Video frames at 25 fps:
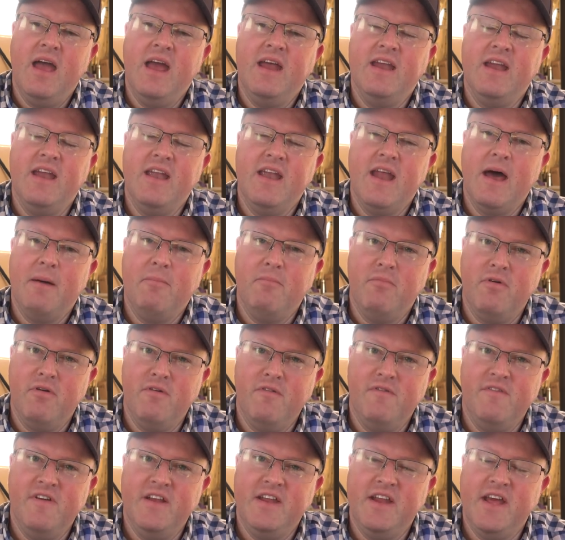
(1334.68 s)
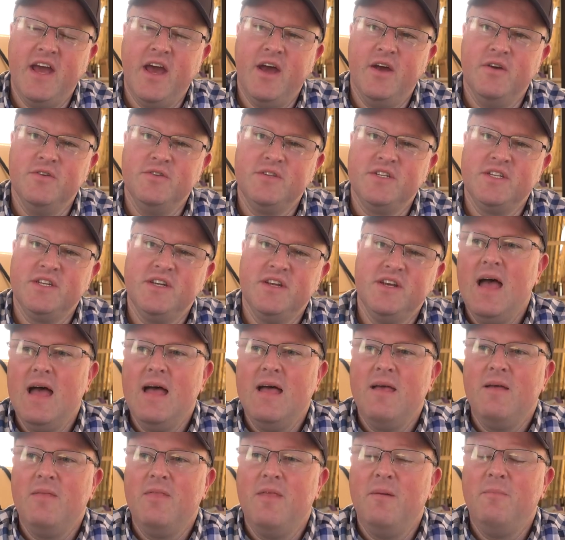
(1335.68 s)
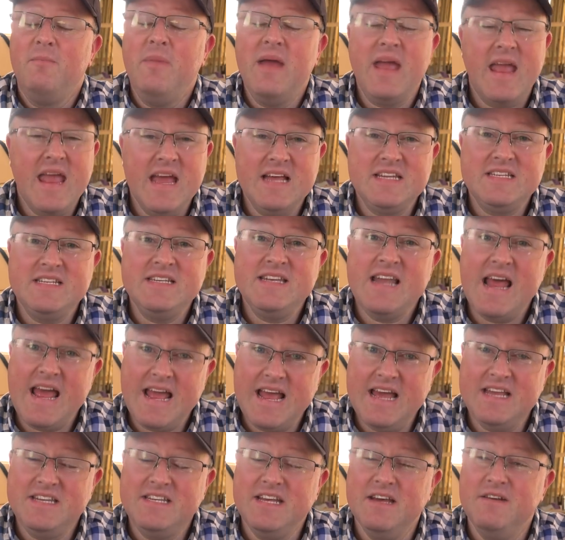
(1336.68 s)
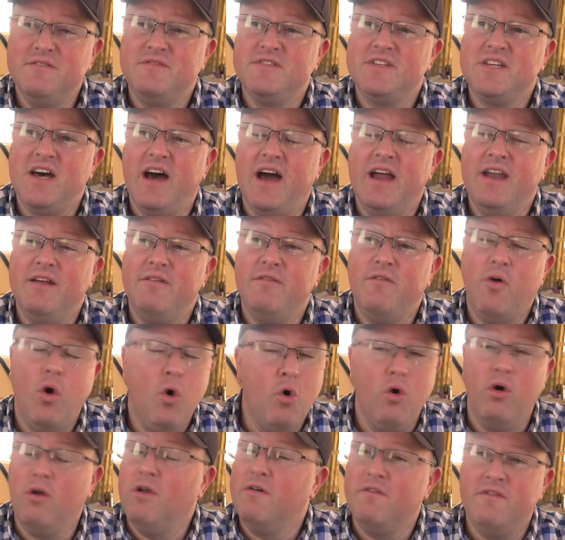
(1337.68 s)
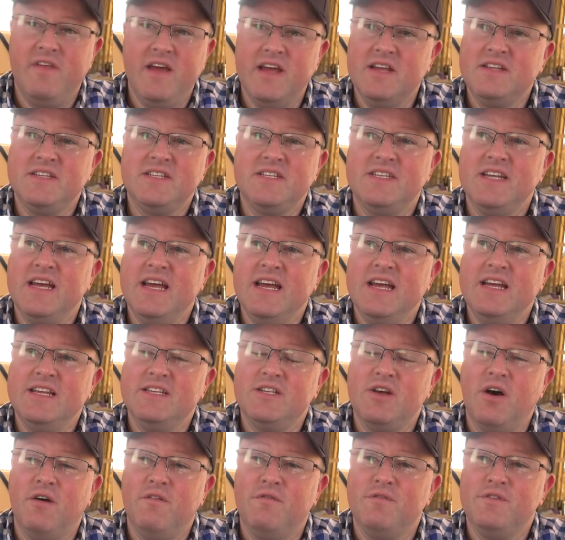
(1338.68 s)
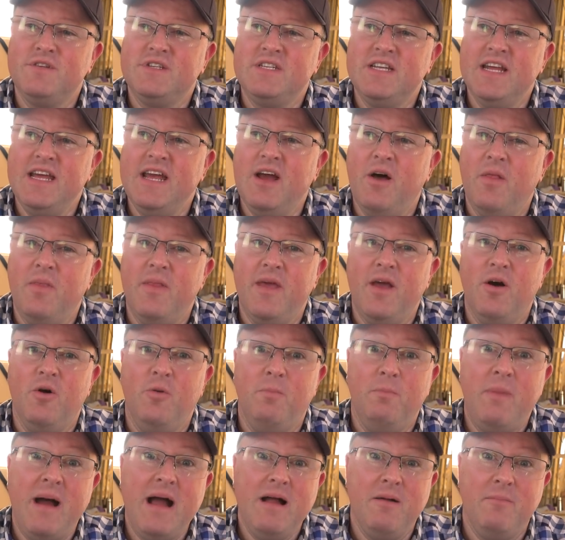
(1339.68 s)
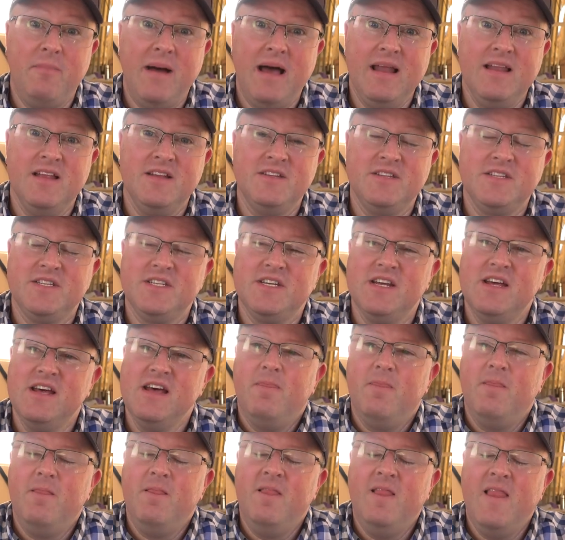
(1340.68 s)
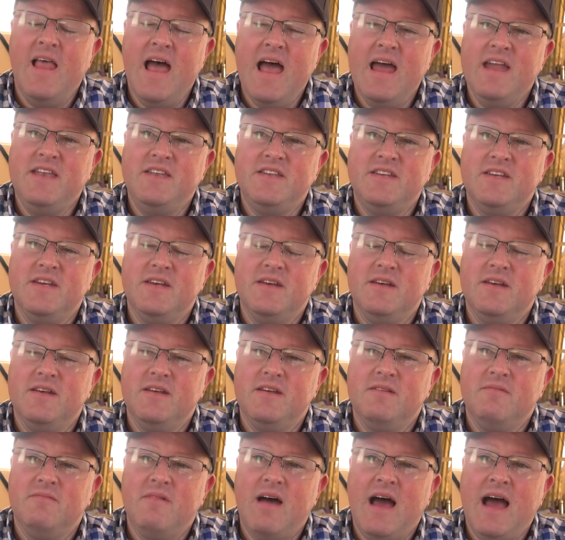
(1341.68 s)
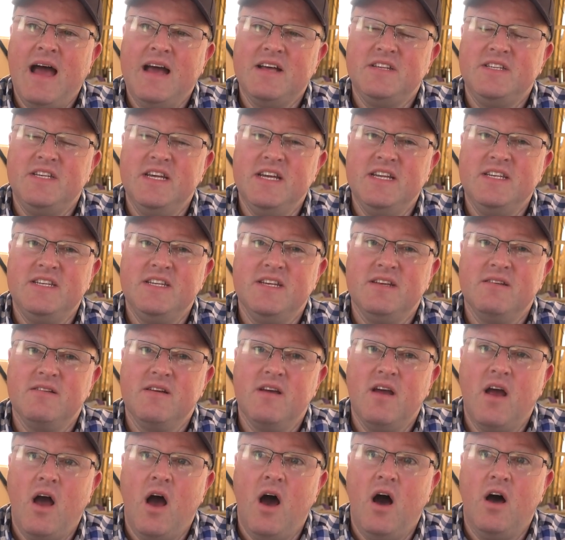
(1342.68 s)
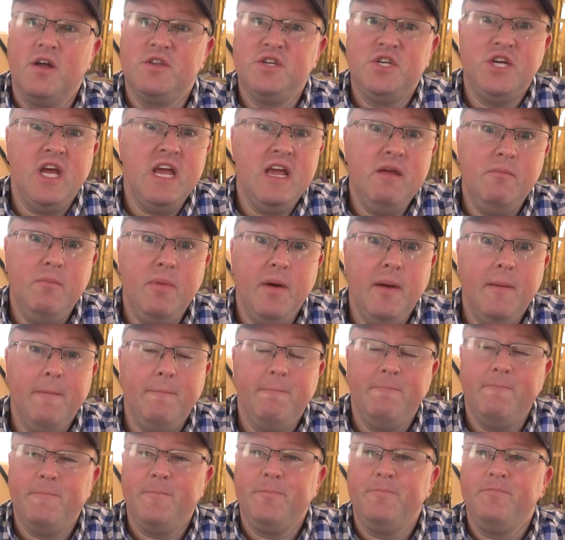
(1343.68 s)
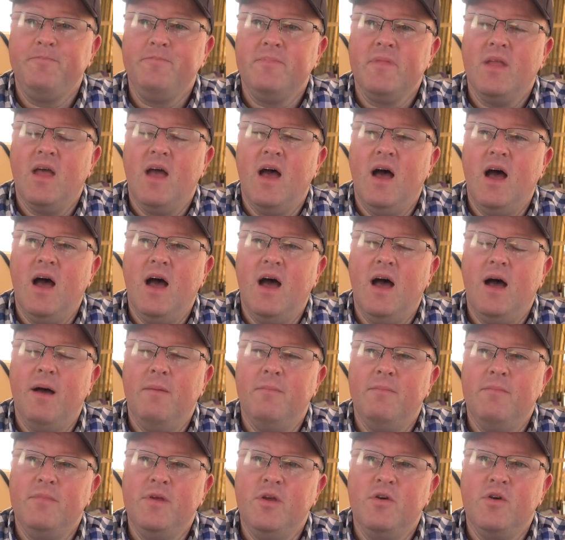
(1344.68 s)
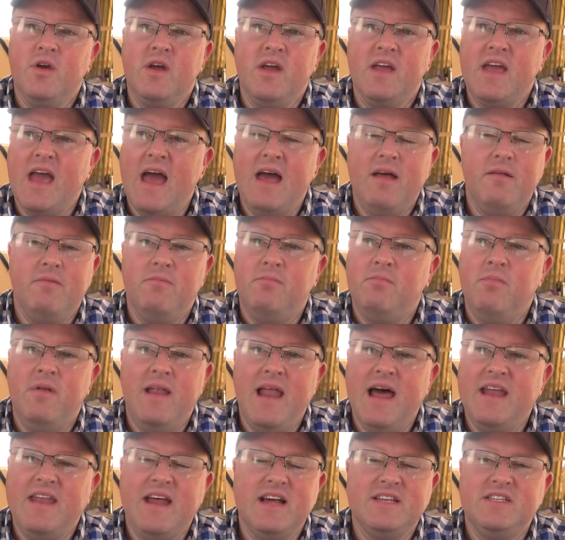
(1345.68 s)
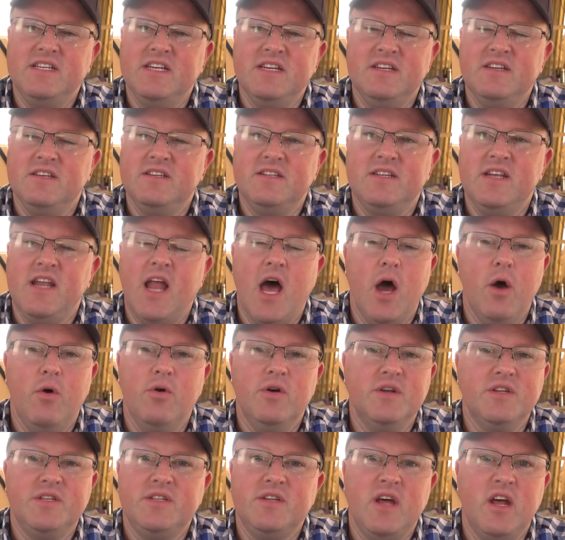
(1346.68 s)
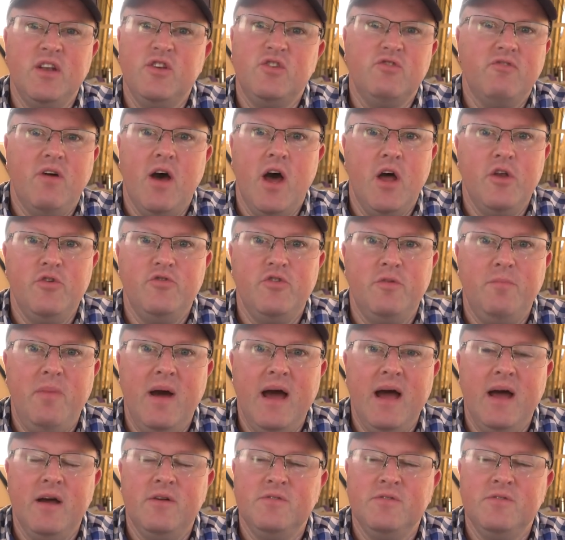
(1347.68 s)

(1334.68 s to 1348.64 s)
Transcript: in a number of videos. The biggest negative side of all of this is obviously on the old bank balance. Lead acid are cheap. Um, you can get lead acid as low as under £100